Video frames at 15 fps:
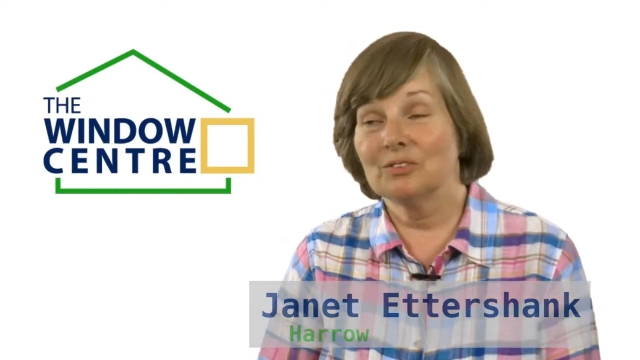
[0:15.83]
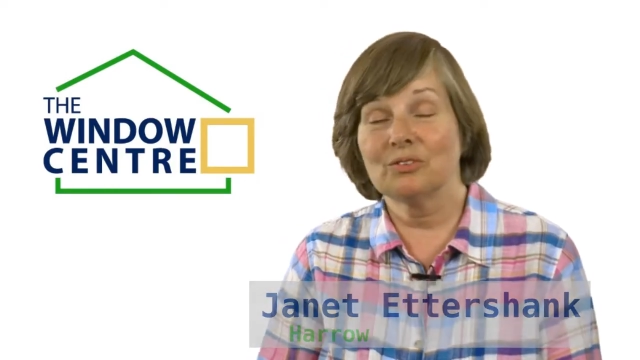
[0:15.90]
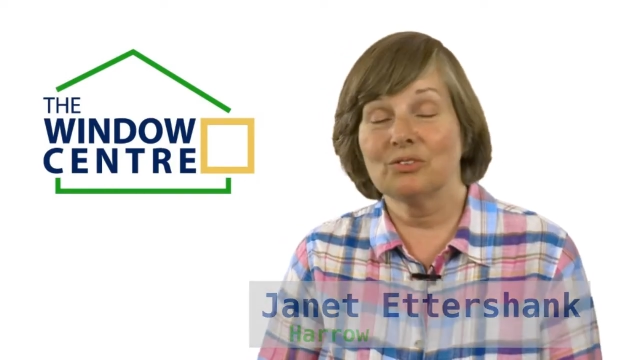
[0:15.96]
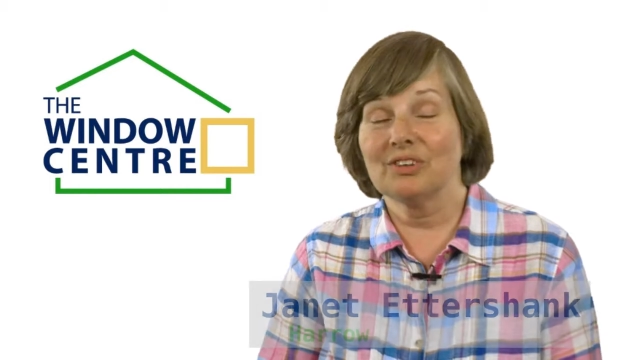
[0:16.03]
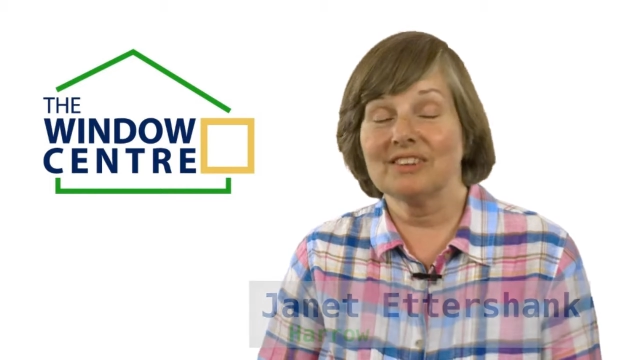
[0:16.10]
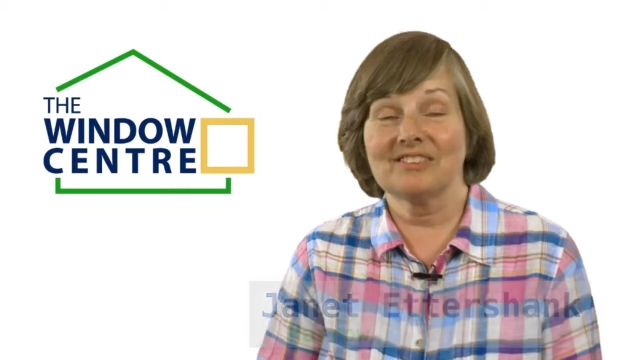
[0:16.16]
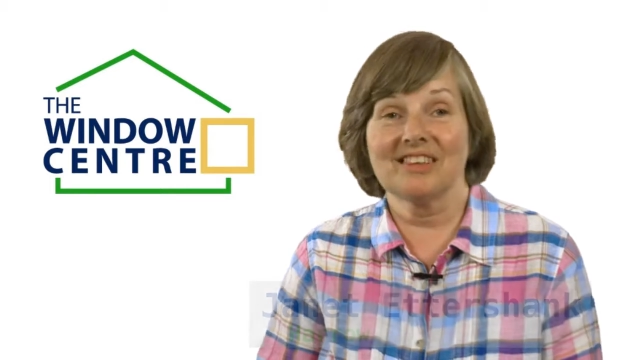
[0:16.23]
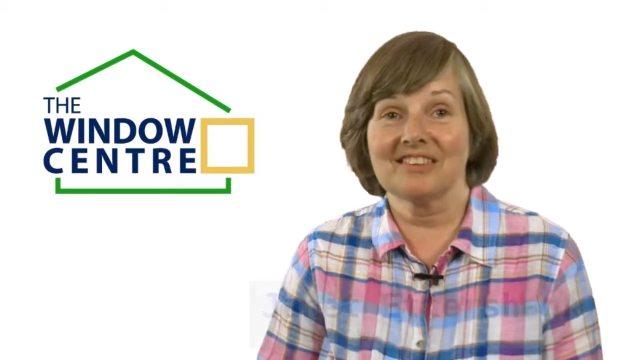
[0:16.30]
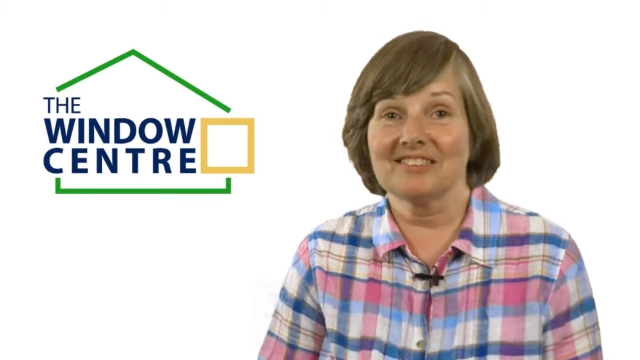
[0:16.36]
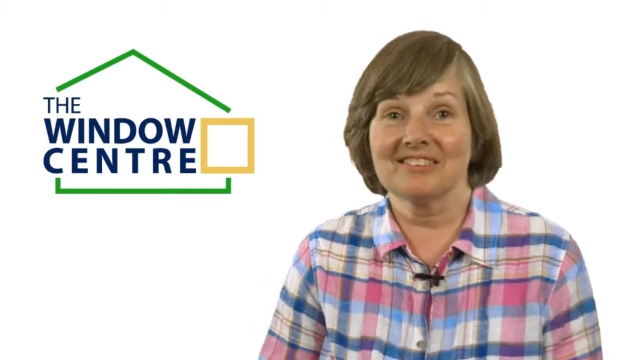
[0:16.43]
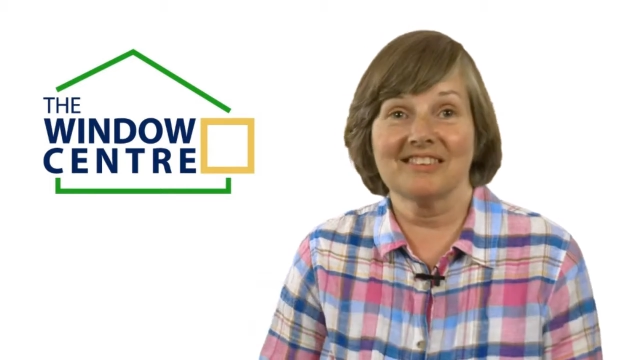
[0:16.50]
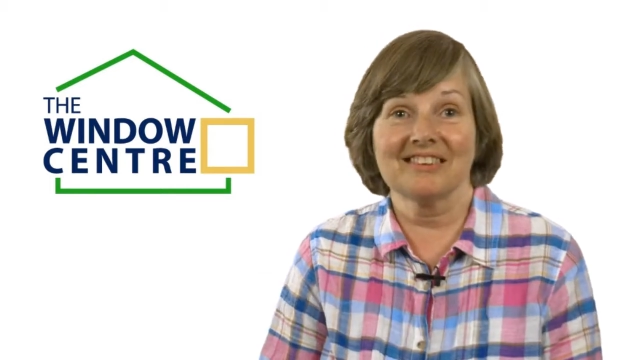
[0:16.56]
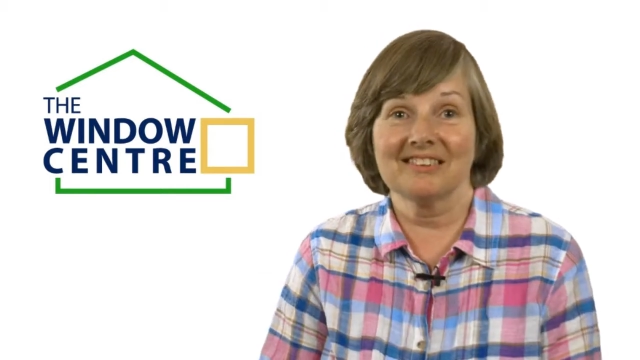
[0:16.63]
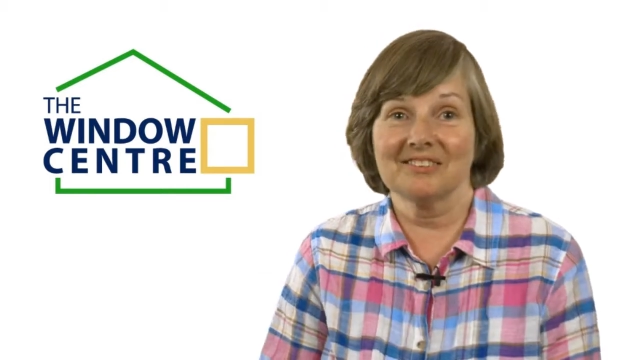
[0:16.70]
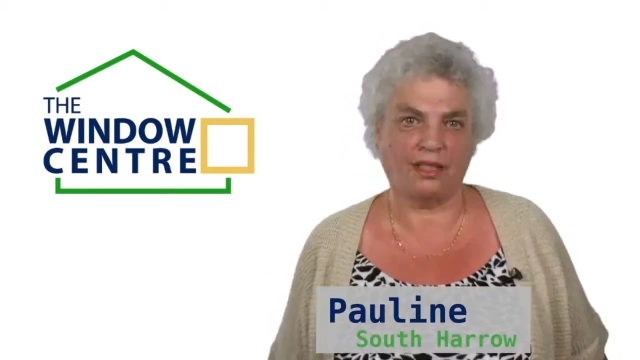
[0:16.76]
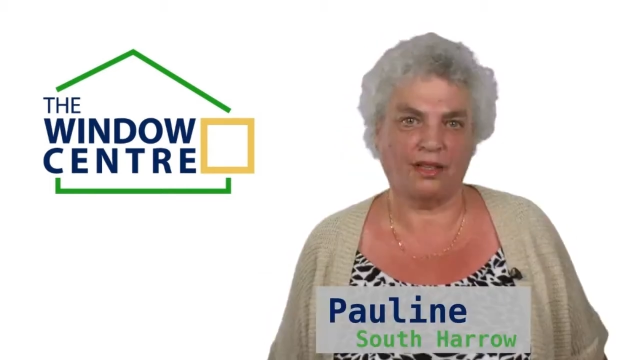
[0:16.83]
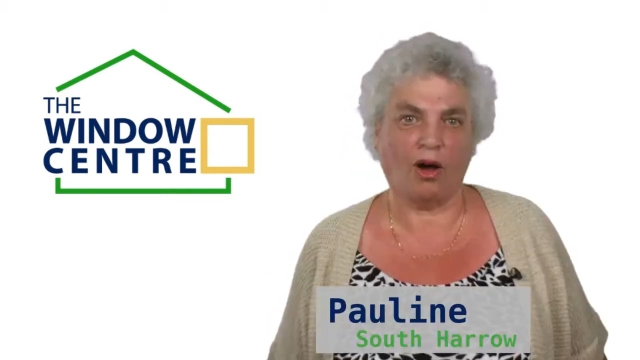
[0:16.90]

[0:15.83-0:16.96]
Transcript: looks fantastic.